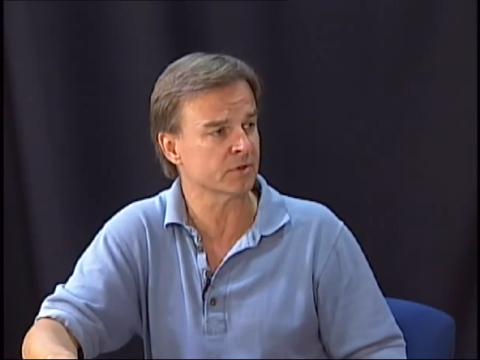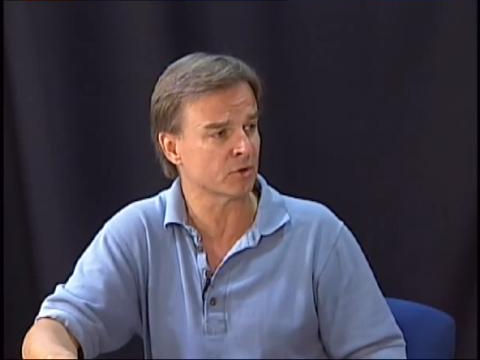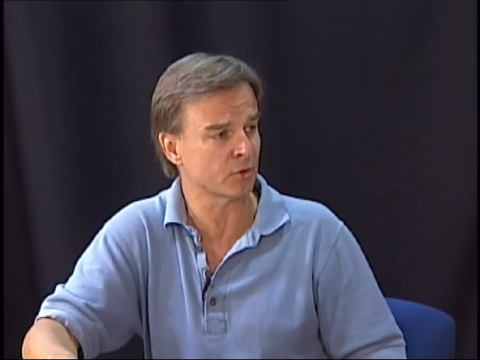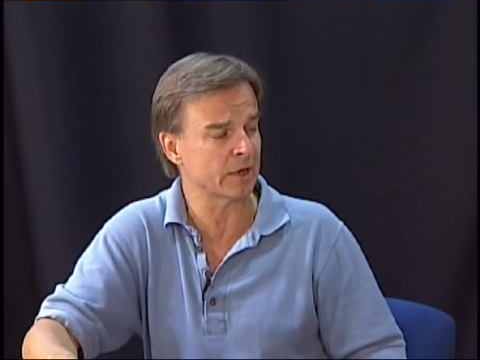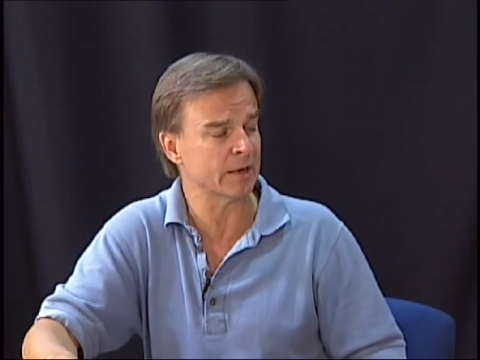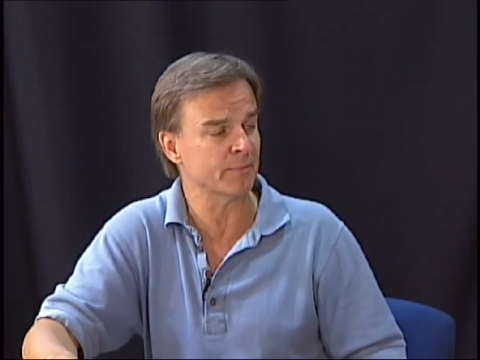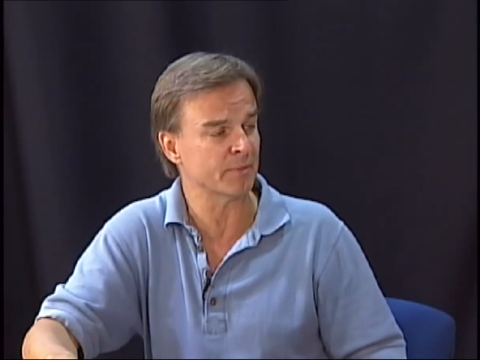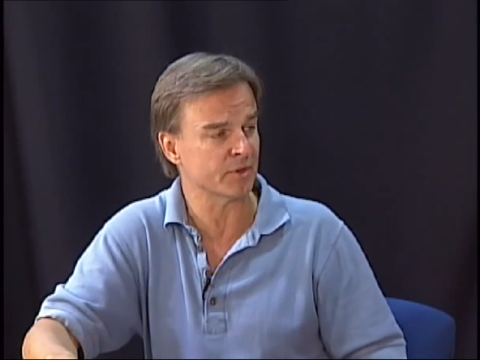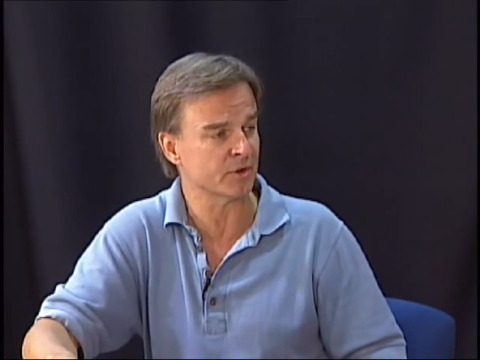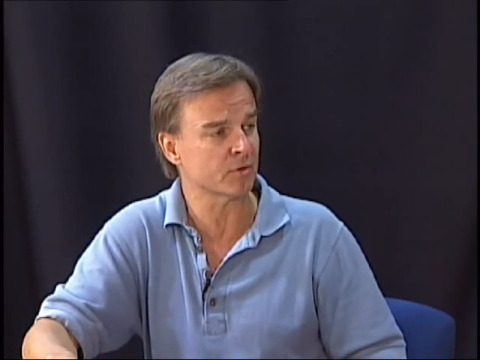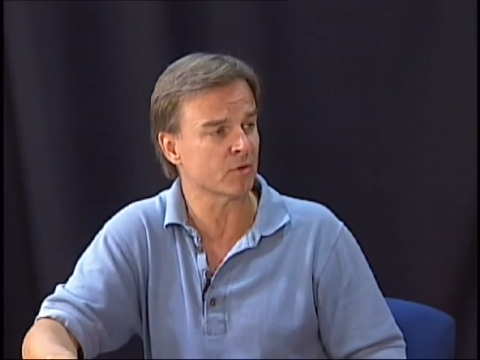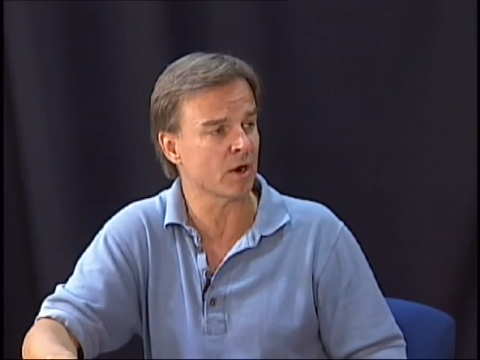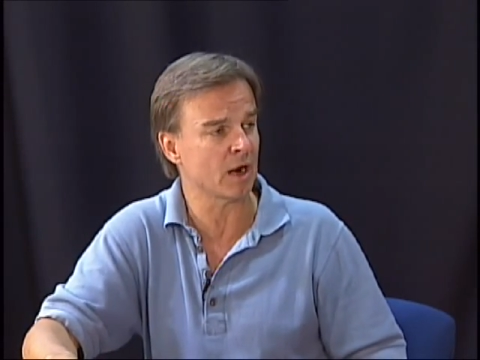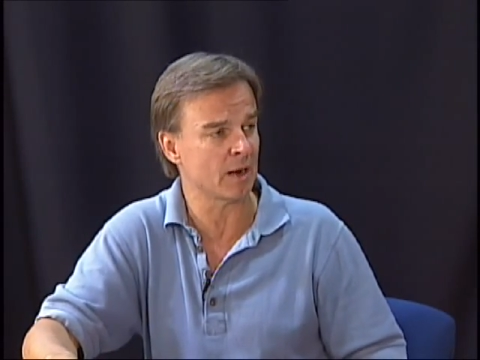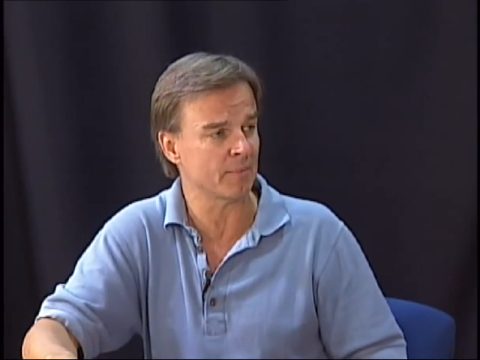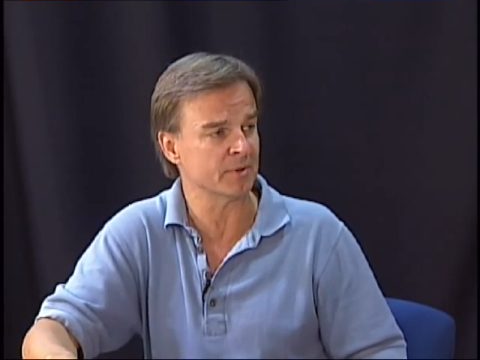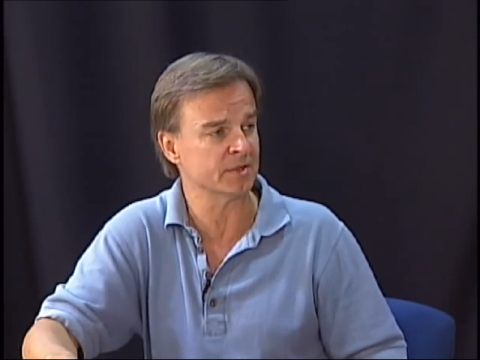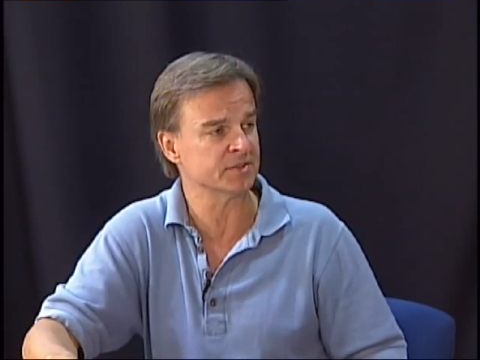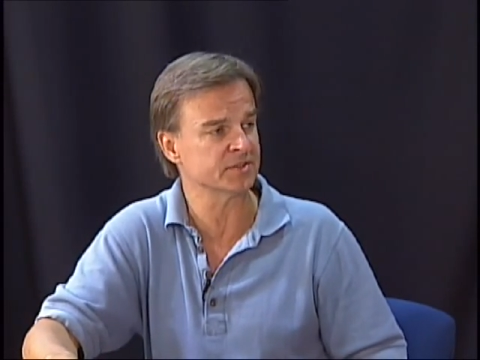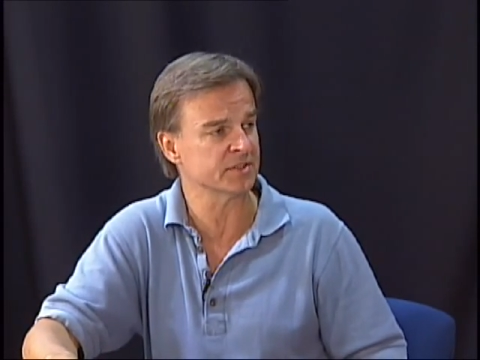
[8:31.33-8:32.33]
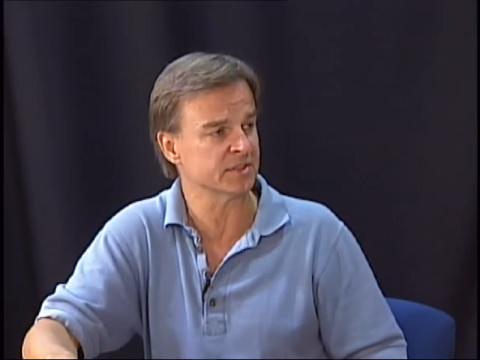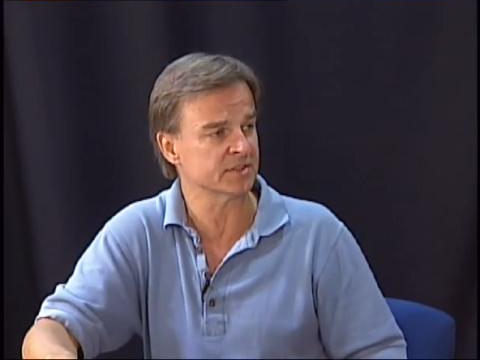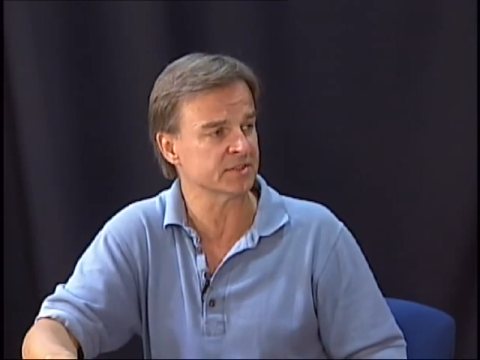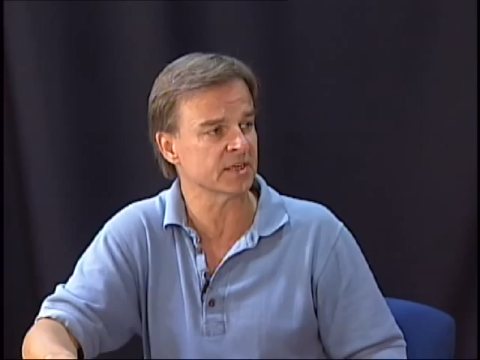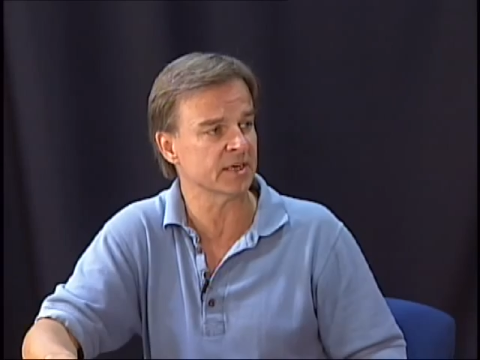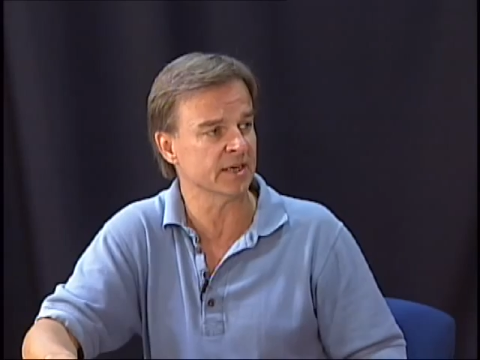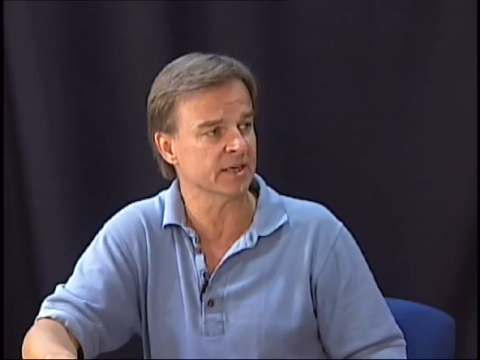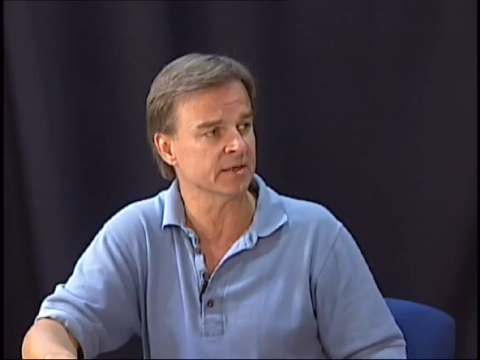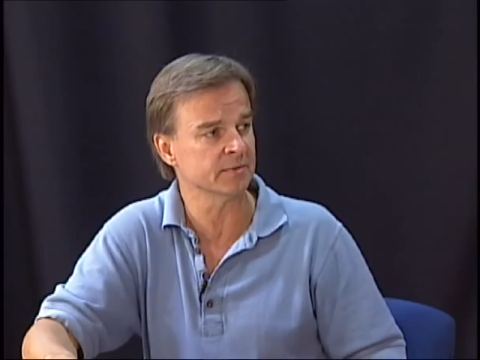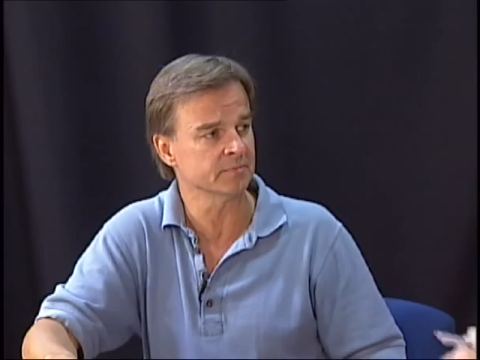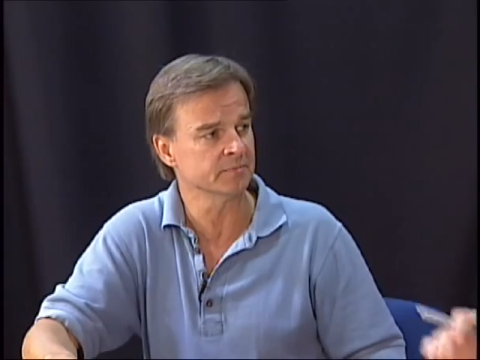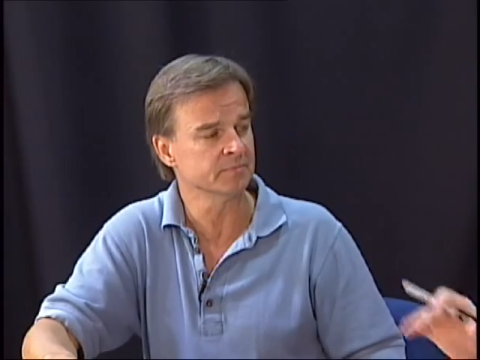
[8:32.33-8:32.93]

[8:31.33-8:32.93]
cream of the crop in 6A.